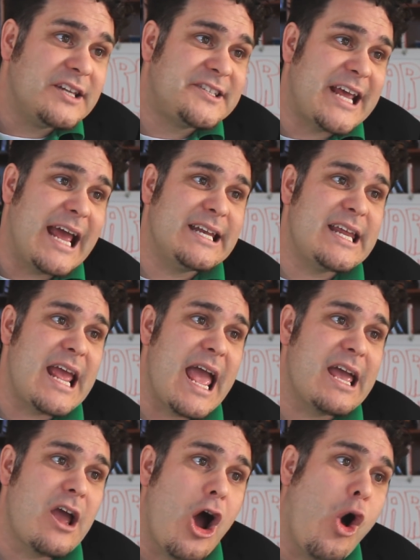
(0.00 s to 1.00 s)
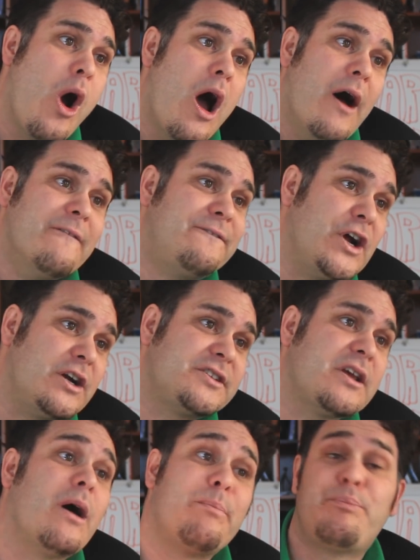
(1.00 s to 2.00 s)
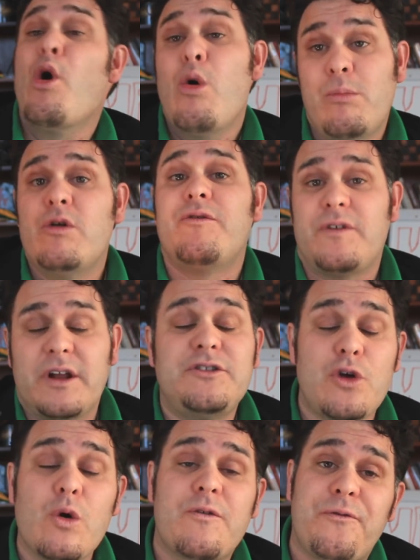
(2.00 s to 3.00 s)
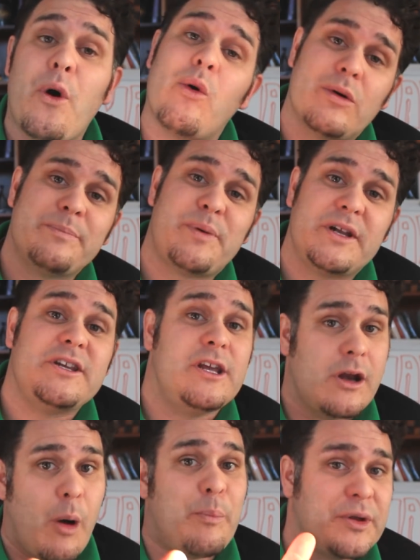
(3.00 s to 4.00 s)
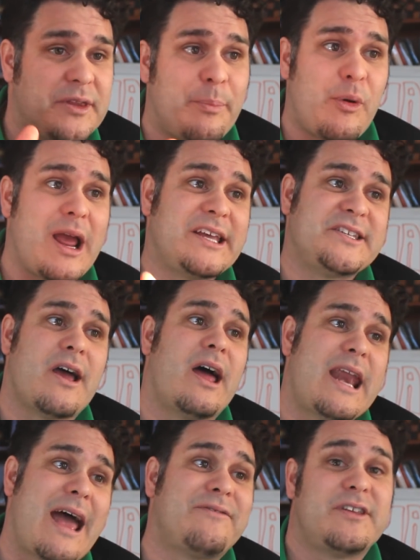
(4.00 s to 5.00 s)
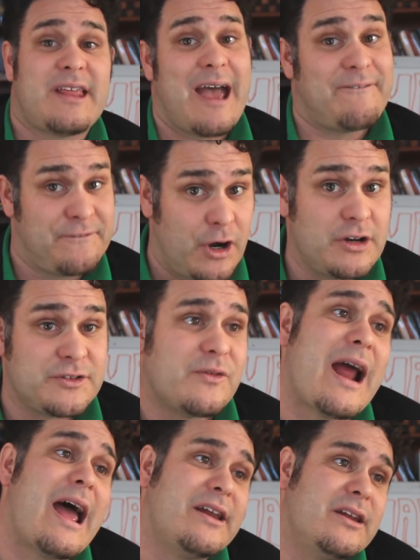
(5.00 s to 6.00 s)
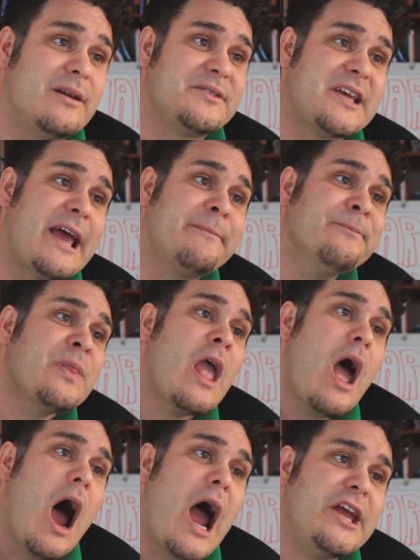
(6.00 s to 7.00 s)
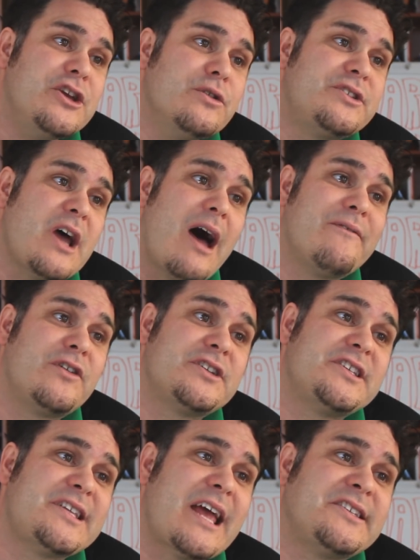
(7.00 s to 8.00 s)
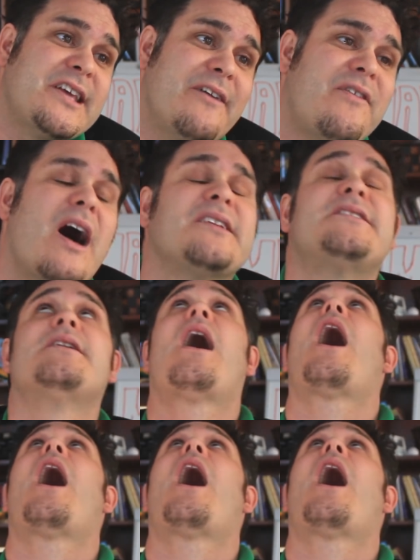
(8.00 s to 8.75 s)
San Diego versus boom, move Duke forward, but you know, put the brakes on after that first round. You know what I'm saying? Utah versus SF Austin.